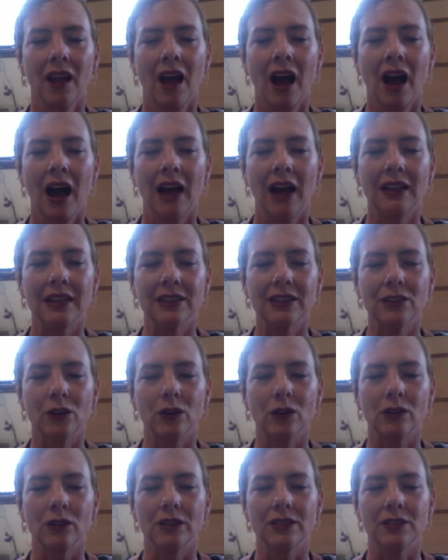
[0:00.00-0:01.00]
I like to
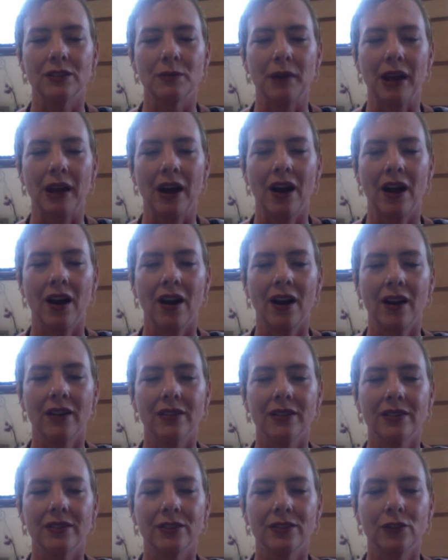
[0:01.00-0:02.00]
hold it to my
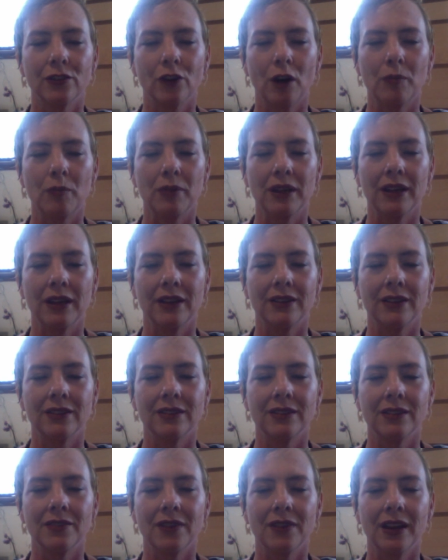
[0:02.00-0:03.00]
heart, drop in,
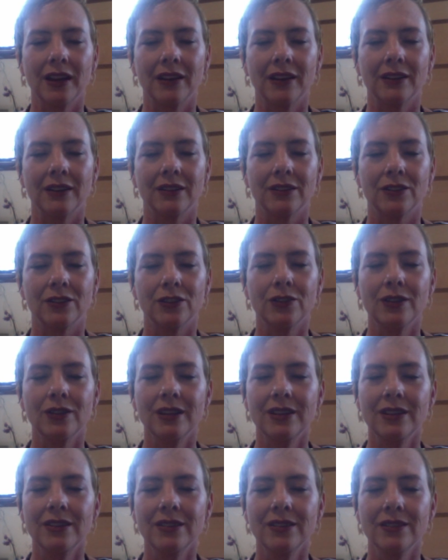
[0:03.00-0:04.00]
see if I can tune
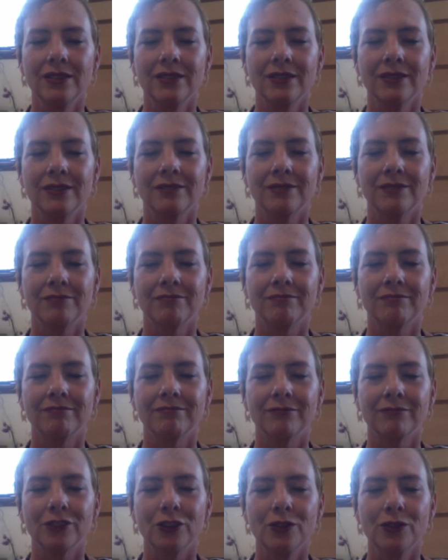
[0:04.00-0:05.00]

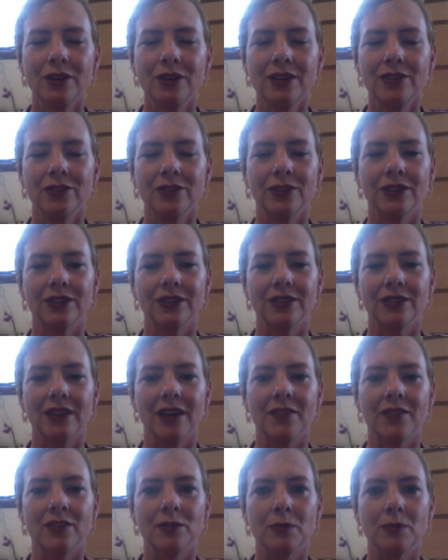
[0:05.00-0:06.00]
into it, just
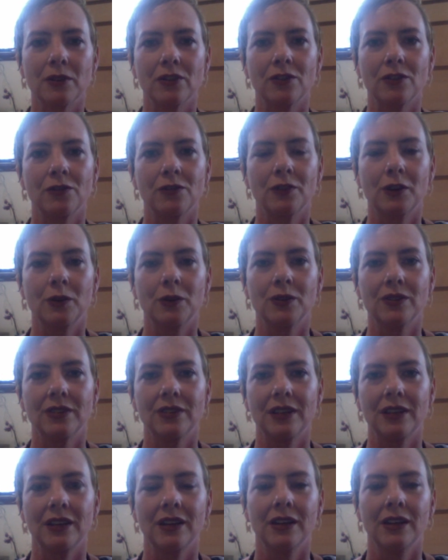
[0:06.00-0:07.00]
have a special
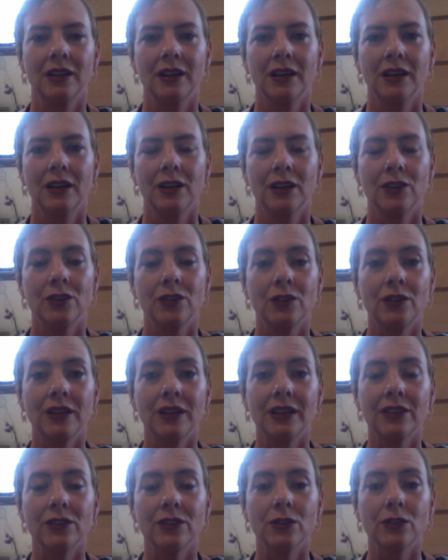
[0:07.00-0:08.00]
frequency tuning
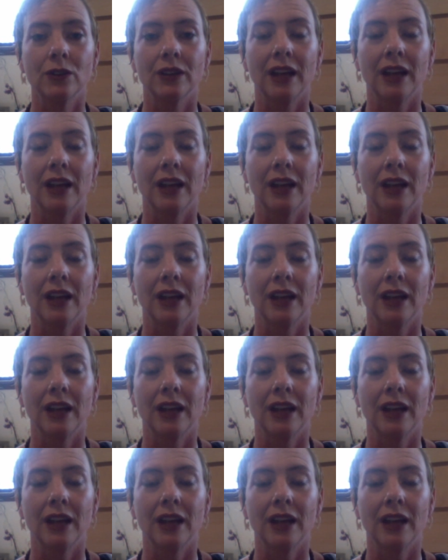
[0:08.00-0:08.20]
into it.